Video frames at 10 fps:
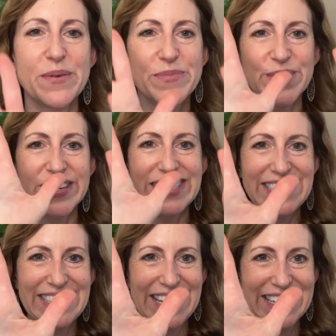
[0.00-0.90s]
number
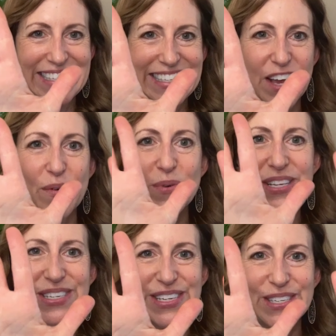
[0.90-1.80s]
6,
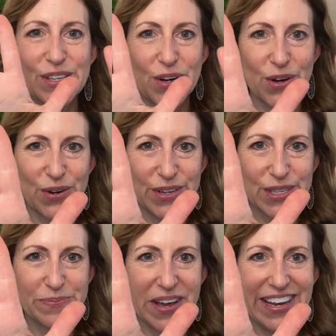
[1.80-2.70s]
which is
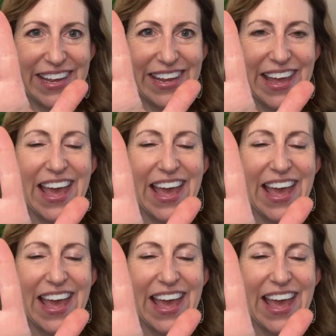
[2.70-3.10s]
earnest money.